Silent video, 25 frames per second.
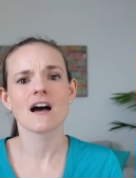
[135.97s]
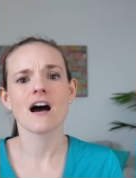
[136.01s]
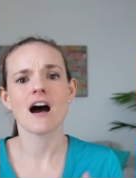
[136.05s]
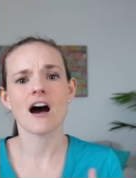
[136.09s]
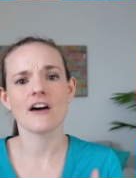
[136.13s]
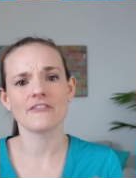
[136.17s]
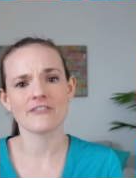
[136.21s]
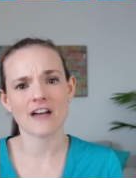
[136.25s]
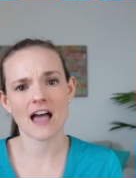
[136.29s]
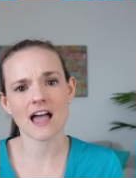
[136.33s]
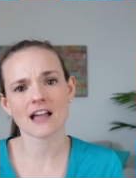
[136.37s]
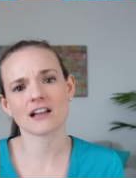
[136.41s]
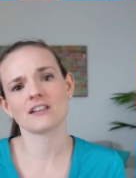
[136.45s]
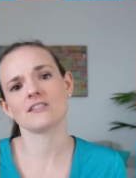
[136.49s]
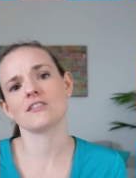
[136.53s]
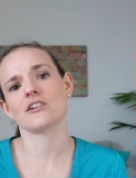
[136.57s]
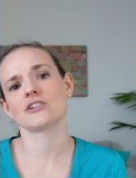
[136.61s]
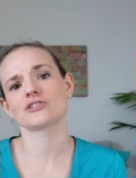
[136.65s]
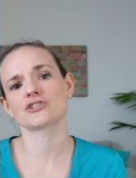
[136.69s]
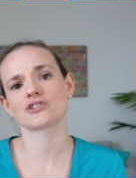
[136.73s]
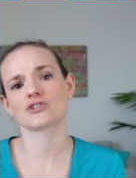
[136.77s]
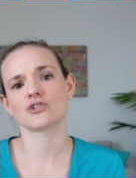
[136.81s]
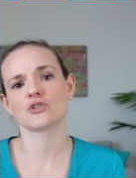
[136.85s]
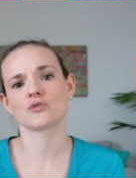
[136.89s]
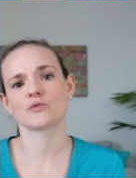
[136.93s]
of
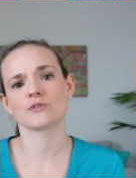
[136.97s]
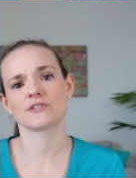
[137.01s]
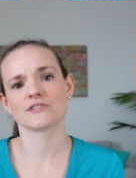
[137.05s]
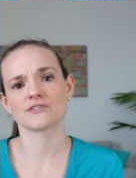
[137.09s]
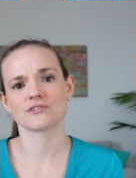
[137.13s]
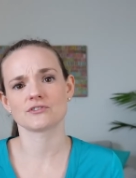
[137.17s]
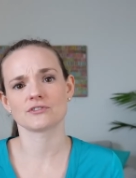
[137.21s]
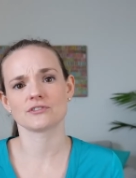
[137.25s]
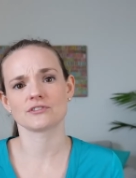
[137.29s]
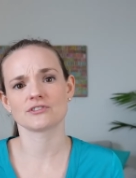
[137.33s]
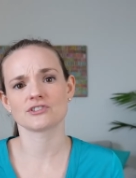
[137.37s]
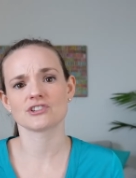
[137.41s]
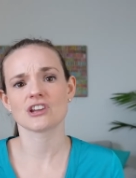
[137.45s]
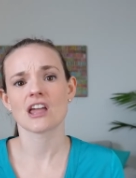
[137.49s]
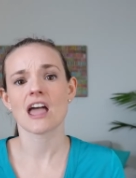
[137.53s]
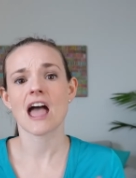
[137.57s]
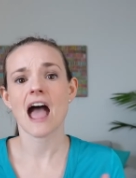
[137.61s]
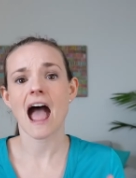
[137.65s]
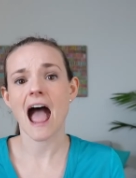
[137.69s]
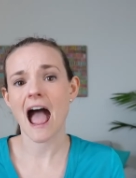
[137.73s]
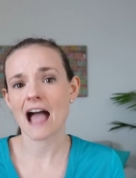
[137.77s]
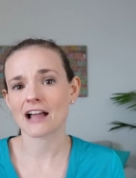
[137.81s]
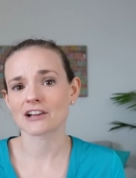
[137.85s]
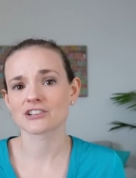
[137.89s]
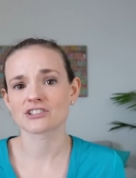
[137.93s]
ecological research
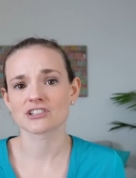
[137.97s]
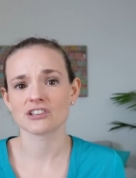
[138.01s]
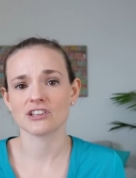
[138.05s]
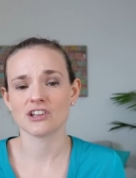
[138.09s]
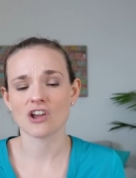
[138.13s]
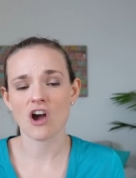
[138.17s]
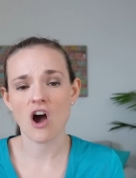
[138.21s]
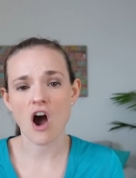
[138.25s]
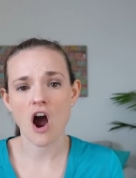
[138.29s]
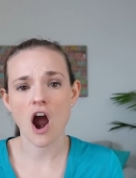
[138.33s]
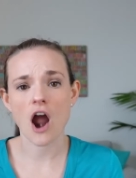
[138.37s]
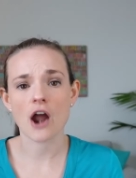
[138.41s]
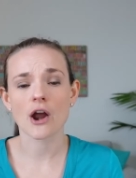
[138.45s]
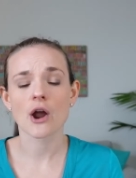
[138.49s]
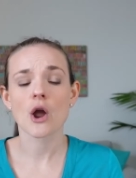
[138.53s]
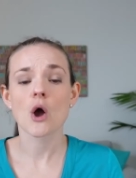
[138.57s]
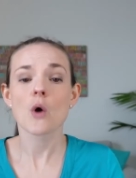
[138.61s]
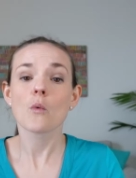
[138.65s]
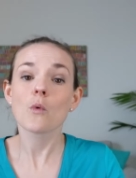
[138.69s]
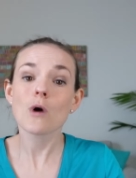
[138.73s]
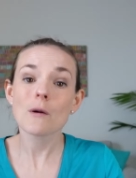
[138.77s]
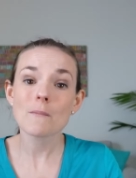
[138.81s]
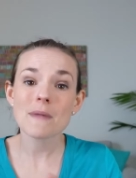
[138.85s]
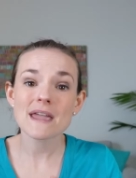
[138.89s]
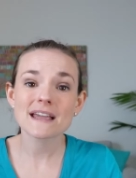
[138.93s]
actually are,
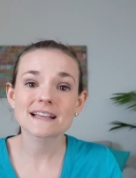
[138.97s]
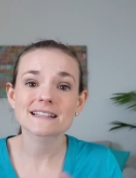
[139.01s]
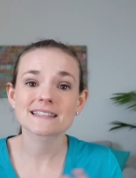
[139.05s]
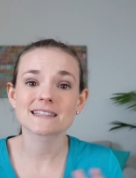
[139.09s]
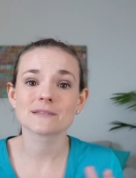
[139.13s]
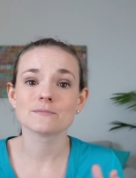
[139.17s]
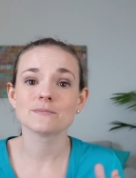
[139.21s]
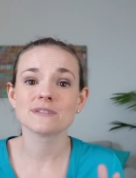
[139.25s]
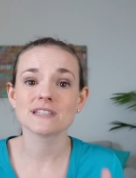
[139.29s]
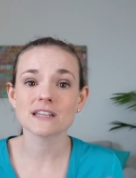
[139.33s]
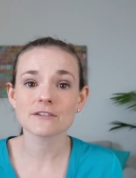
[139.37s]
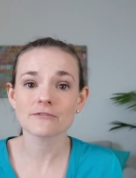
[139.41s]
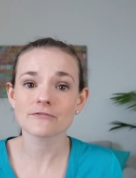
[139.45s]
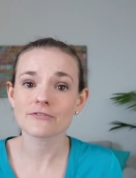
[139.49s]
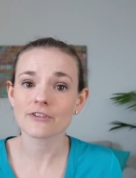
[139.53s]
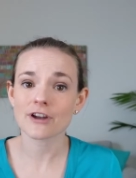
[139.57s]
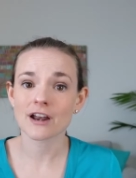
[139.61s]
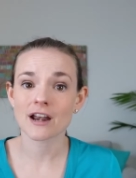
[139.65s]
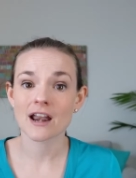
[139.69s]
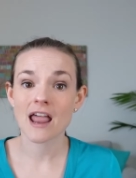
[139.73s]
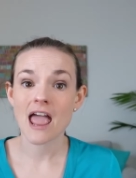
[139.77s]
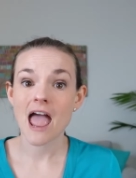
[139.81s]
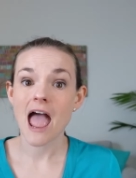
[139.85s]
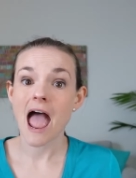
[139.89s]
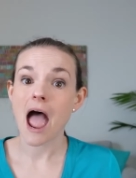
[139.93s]
what makes them different,